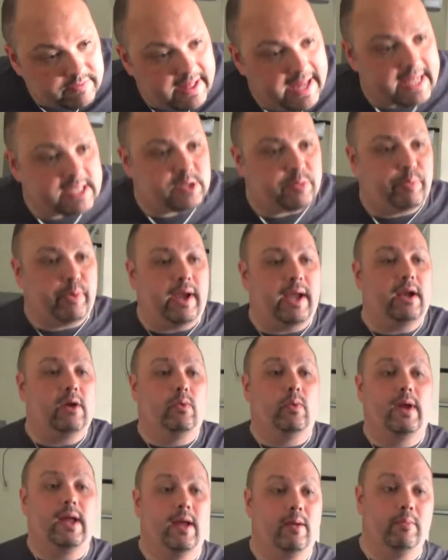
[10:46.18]
of that
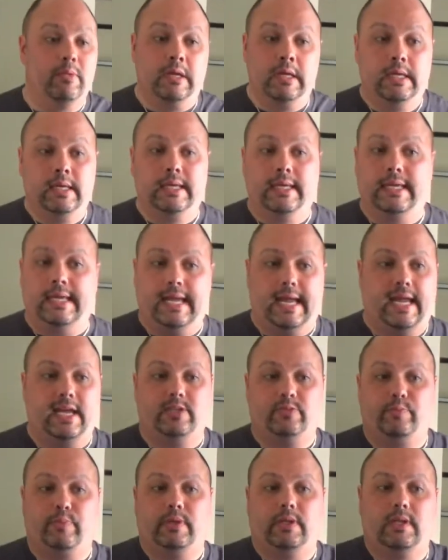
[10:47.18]
spider web
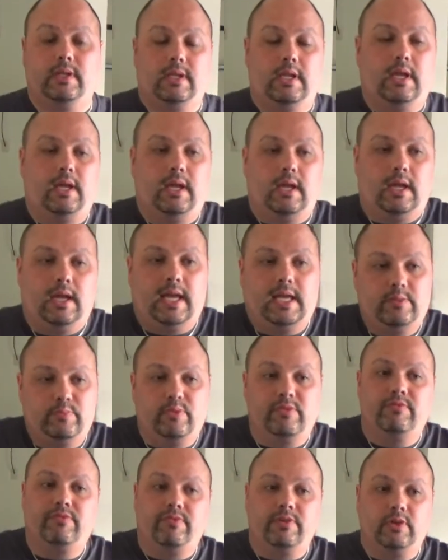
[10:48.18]
has
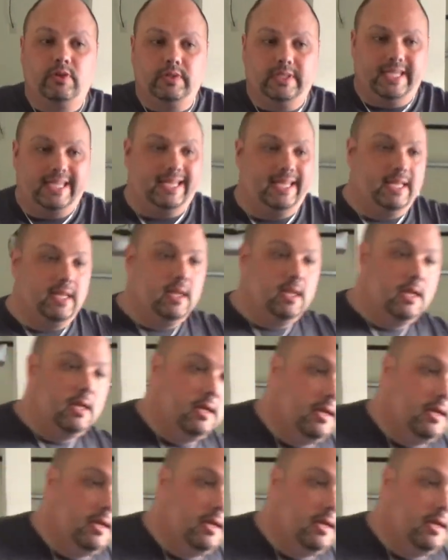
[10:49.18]
been filled in.